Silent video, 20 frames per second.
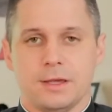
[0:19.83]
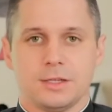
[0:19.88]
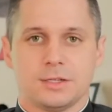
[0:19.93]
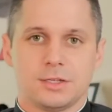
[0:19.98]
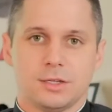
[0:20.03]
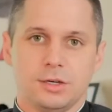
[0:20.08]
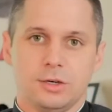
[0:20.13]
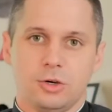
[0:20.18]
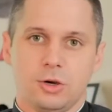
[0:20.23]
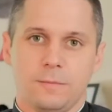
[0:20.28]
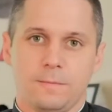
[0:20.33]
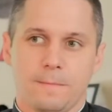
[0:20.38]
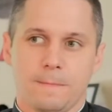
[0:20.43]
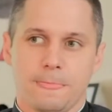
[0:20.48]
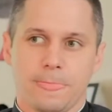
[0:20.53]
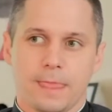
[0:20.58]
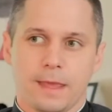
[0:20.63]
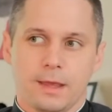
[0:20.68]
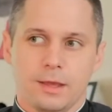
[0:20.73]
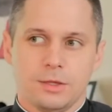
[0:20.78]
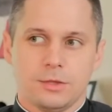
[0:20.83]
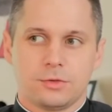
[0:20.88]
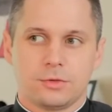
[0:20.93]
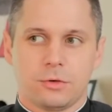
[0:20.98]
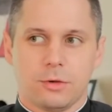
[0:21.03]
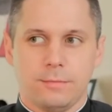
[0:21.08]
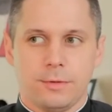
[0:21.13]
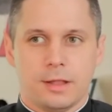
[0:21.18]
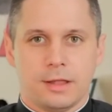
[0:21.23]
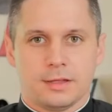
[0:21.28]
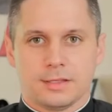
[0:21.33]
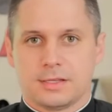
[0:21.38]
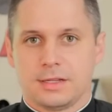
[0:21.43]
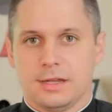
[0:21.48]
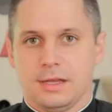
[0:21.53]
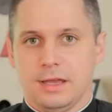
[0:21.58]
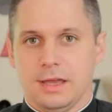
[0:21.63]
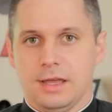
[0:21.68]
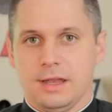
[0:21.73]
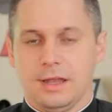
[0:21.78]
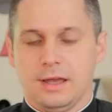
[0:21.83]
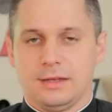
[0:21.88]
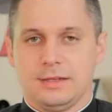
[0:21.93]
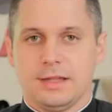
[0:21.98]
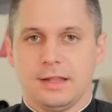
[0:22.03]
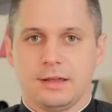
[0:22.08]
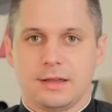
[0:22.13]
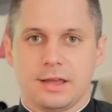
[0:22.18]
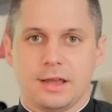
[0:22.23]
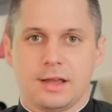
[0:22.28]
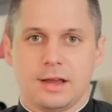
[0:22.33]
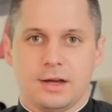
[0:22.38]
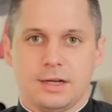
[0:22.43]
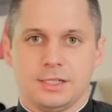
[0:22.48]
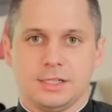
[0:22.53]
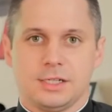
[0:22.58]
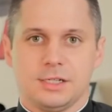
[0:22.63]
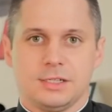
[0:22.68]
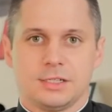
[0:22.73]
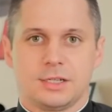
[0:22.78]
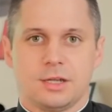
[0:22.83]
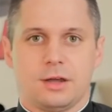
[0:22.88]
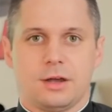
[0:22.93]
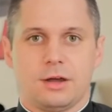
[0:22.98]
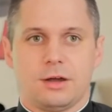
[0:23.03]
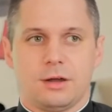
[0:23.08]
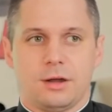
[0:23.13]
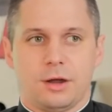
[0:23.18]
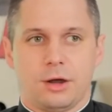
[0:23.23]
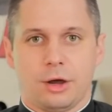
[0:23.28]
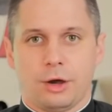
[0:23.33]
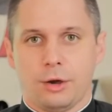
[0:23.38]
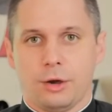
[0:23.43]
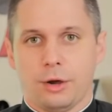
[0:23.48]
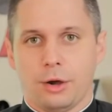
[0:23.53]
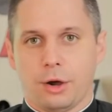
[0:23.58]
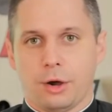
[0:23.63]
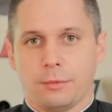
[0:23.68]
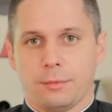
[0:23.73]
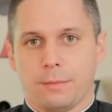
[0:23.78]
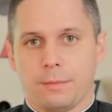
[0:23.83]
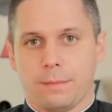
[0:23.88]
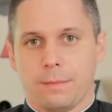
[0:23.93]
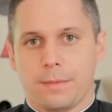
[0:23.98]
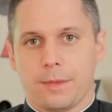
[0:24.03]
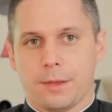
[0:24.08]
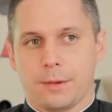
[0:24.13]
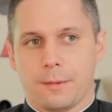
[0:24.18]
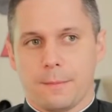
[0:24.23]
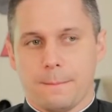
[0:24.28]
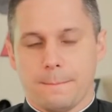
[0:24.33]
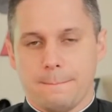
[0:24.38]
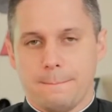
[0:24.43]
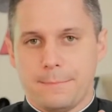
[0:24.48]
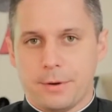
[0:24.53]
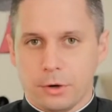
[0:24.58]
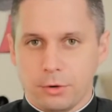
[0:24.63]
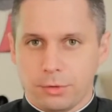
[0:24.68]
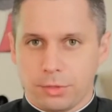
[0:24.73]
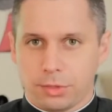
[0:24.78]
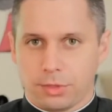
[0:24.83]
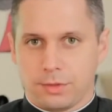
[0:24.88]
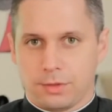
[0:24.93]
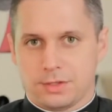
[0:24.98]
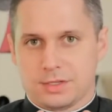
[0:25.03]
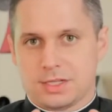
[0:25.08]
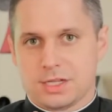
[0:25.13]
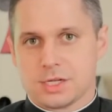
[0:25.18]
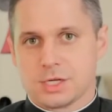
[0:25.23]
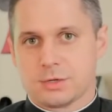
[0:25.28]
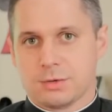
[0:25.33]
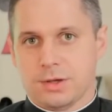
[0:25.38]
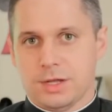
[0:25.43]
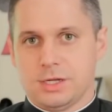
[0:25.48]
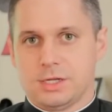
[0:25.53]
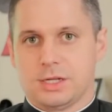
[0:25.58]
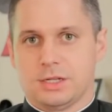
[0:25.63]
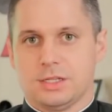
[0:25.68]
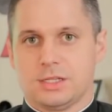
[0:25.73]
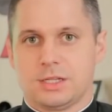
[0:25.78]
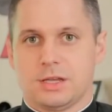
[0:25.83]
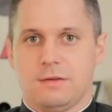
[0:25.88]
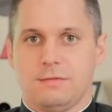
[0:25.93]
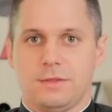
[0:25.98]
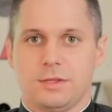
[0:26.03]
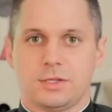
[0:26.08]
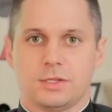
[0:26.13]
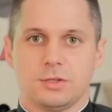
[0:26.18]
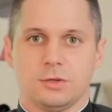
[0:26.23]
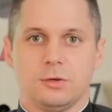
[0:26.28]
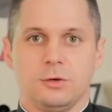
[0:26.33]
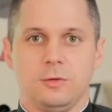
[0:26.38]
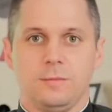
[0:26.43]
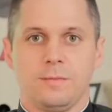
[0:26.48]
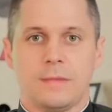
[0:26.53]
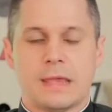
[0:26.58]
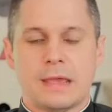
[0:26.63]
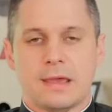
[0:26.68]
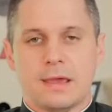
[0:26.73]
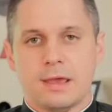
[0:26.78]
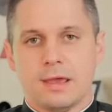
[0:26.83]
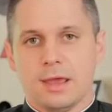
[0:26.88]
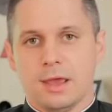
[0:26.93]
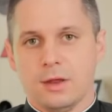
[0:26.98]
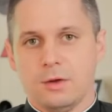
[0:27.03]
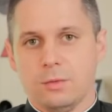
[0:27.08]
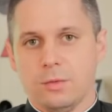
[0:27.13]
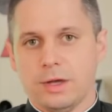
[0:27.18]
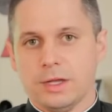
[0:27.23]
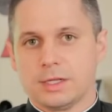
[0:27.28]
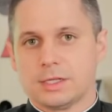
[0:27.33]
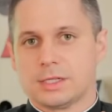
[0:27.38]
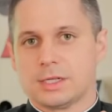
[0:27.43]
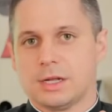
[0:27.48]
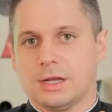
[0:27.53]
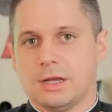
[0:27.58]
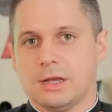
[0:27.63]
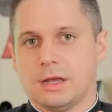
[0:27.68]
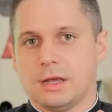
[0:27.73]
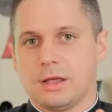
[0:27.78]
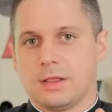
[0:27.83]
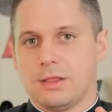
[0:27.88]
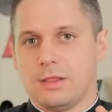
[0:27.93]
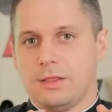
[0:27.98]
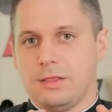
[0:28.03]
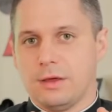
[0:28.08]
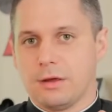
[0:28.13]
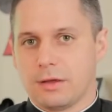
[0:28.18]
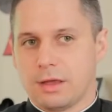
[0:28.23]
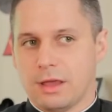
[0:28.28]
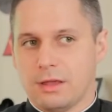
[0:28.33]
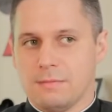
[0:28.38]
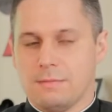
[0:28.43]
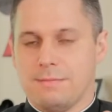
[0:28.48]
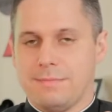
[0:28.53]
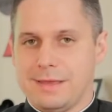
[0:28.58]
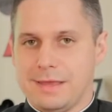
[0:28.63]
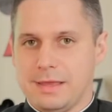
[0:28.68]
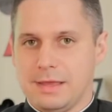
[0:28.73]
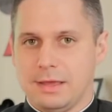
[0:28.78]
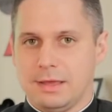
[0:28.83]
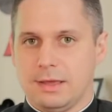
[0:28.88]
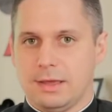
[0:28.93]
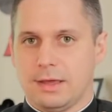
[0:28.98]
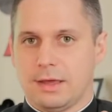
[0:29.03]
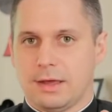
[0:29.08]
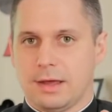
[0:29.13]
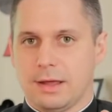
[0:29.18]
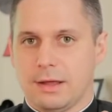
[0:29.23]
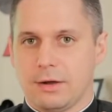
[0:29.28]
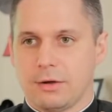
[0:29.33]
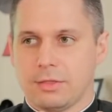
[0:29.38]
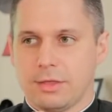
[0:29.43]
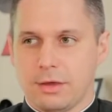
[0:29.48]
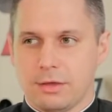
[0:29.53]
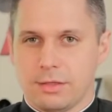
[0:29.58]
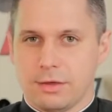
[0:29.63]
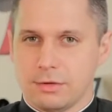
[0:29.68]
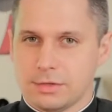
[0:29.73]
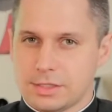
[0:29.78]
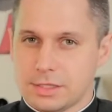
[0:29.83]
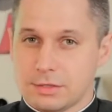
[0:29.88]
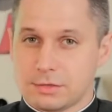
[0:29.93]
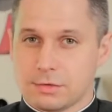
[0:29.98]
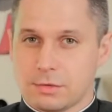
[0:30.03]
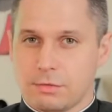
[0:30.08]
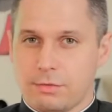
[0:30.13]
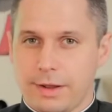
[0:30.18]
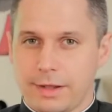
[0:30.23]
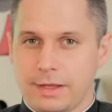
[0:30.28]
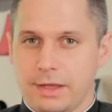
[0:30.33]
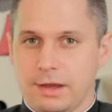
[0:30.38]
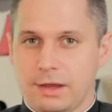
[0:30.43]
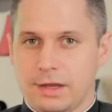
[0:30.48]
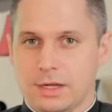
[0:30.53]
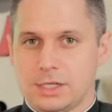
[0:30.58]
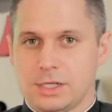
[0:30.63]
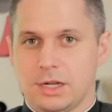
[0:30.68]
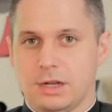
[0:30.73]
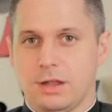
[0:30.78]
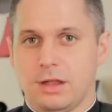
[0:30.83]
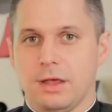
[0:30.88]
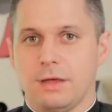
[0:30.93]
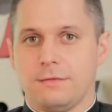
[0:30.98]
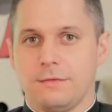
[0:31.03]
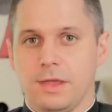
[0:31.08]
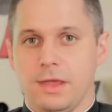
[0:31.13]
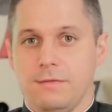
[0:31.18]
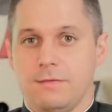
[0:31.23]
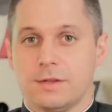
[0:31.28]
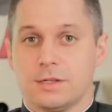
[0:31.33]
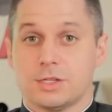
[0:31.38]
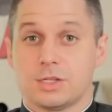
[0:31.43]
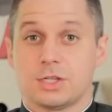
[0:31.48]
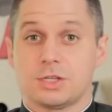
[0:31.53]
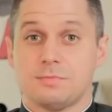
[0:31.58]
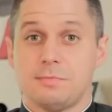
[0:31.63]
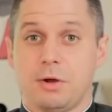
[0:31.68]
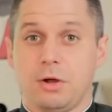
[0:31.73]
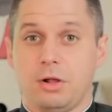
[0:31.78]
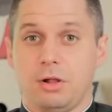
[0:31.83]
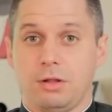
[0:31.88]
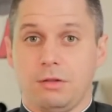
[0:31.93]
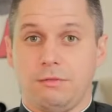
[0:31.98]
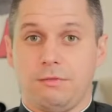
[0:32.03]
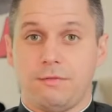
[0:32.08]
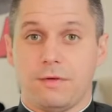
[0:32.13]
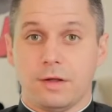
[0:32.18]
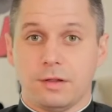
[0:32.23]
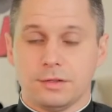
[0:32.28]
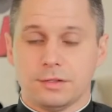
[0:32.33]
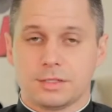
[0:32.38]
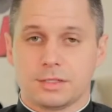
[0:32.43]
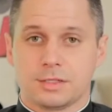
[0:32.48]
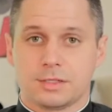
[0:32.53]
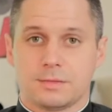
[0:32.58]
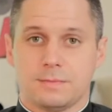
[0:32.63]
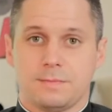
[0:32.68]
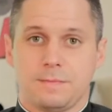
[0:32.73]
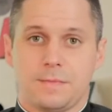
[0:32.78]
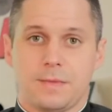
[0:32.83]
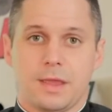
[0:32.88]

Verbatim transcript: So scrupulosity and a delicate conscience are, are both situations of the soul in which there can be, uh, or th there's this recognition of even small faults.